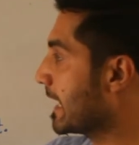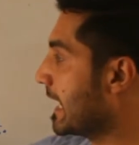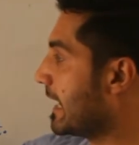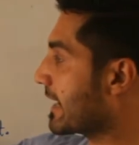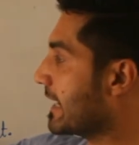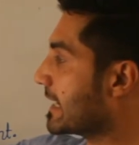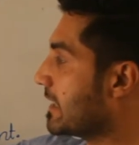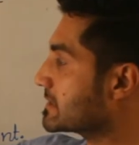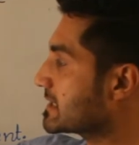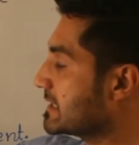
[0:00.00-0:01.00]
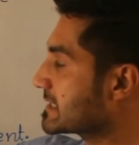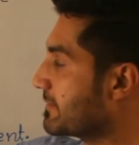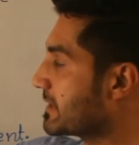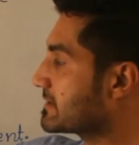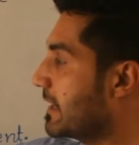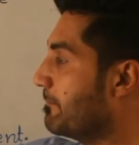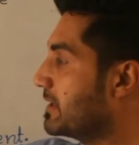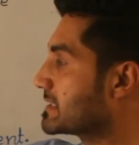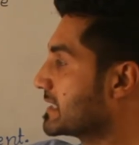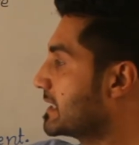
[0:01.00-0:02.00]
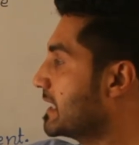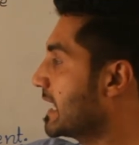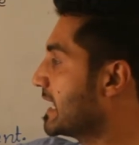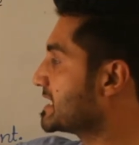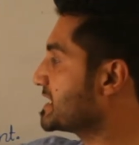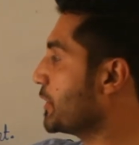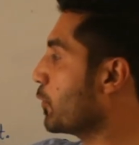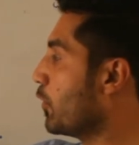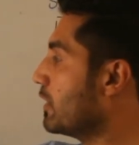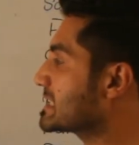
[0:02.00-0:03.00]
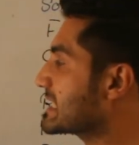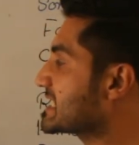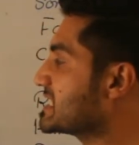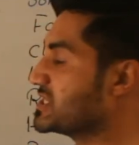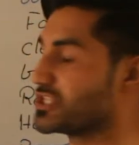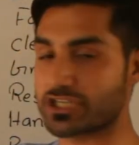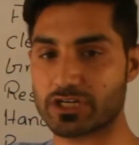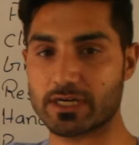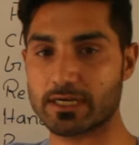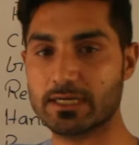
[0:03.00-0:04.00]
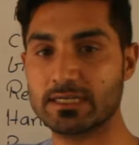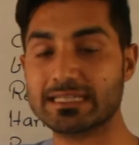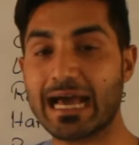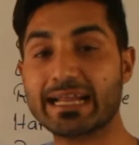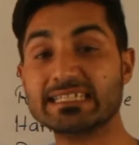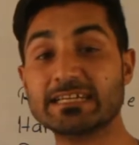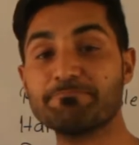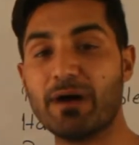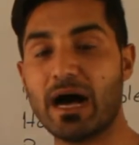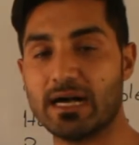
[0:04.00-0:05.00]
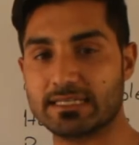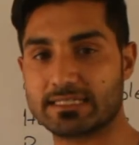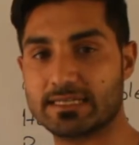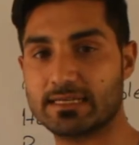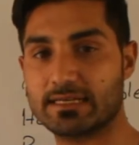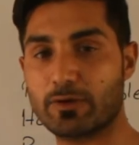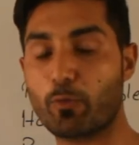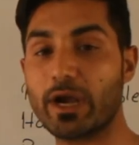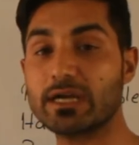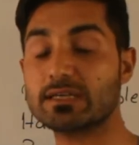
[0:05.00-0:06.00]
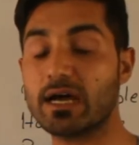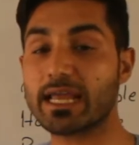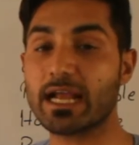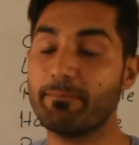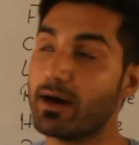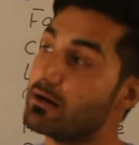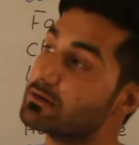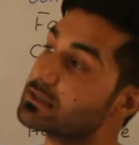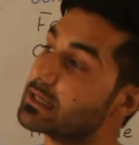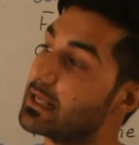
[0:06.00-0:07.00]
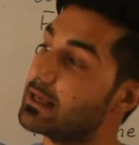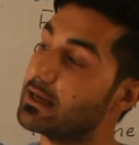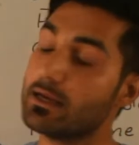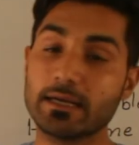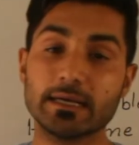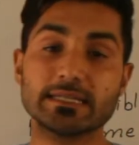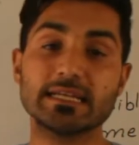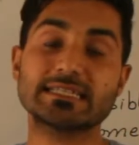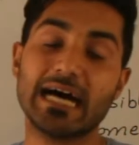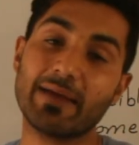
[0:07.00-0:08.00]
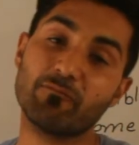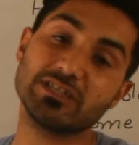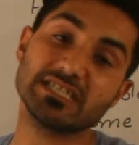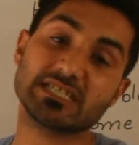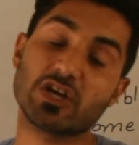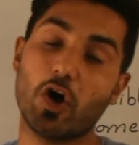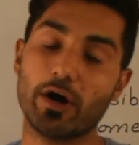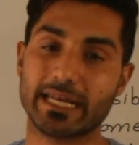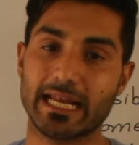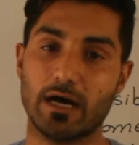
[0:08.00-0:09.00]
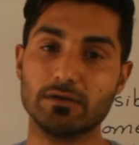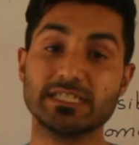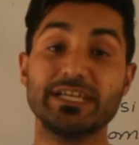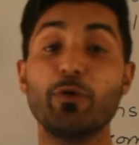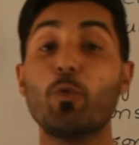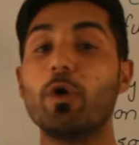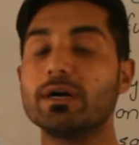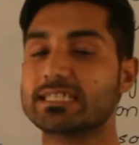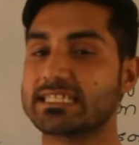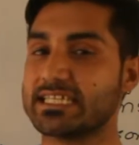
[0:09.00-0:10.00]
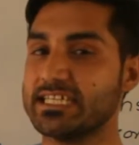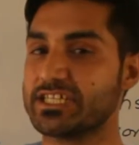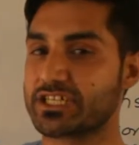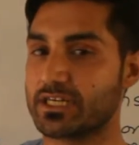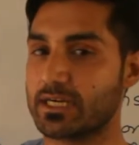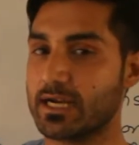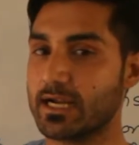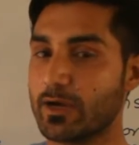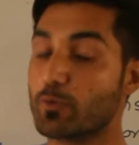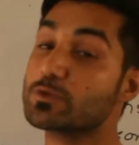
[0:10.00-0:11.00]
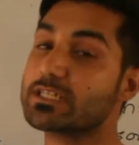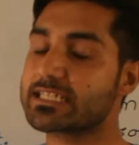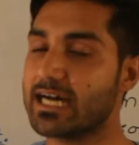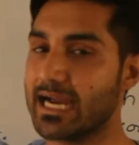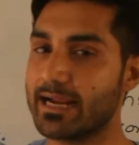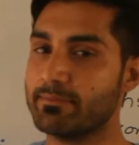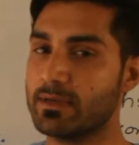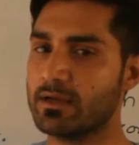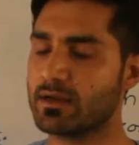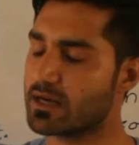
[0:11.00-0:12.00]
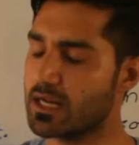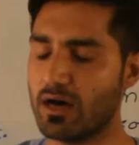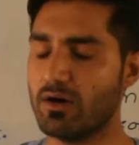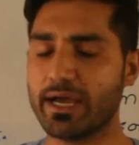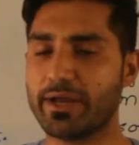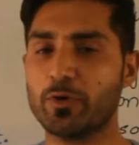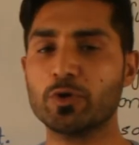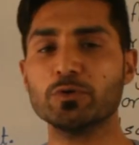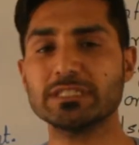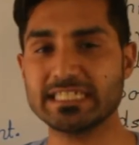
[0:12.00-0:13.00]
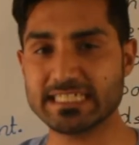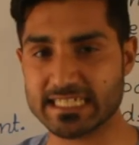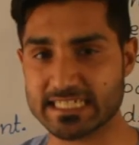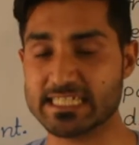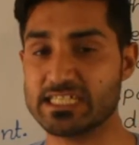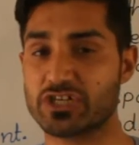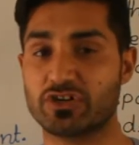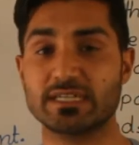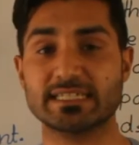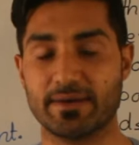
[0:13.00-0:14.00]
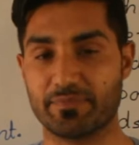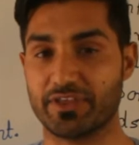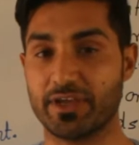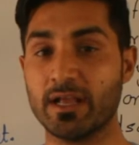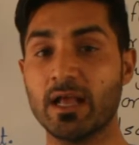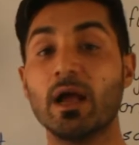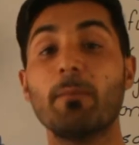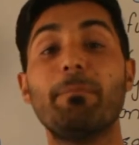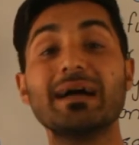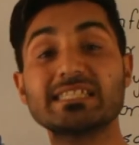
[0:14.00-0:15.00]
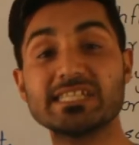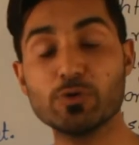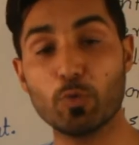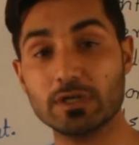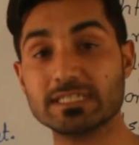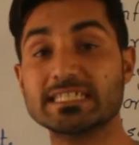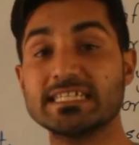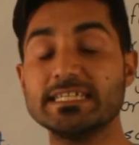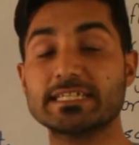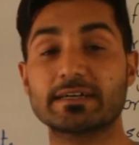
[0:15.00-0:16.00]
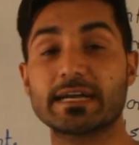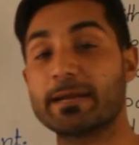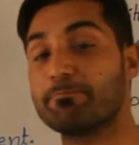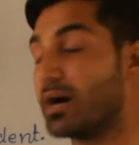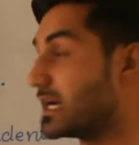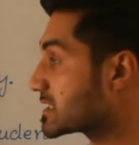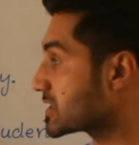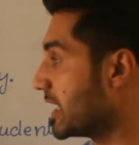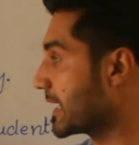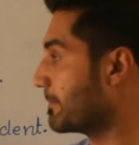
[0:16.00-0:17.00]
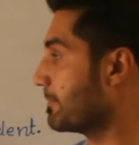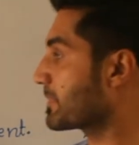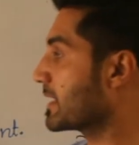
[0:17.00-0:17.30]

Okay, now see some examples here. She was a teacher. That is in past. We're talking about the time which is gone now. She was a teacher. It was a time. Now I don't know, she is a teacher or something, but she was a teacher in past time.